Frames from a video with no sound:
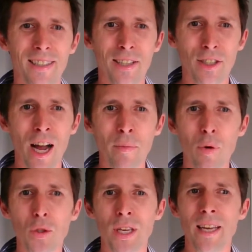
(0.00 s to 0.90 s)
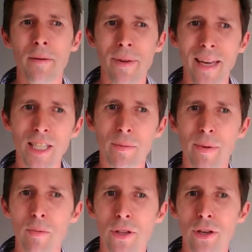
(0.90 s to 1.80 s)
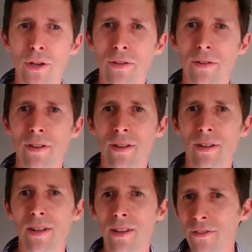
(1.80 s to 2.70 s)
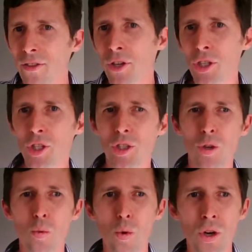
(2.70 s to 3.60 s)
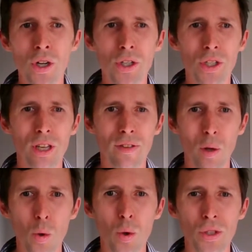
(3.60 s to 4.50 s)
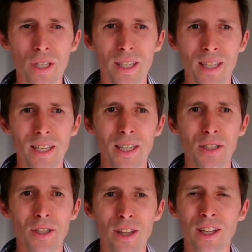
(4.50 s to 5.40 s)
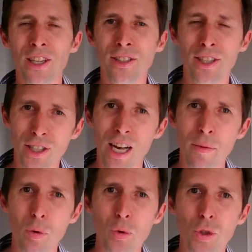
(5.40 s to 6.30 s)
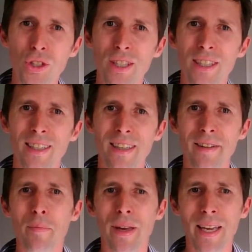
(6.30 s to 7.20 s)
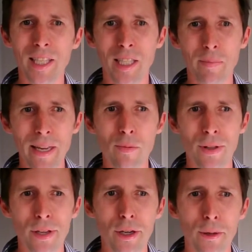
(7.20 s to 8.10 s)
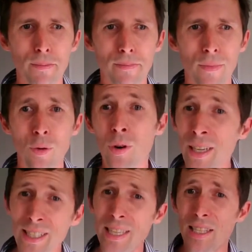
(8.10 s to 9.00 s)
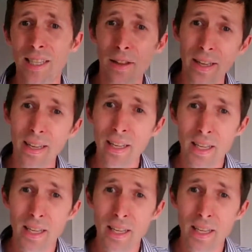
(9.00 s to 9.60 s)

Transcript: disciples. Peace be with you. The first words of the Lord to the disciples. Peace be with you. Well, in a sense, nothing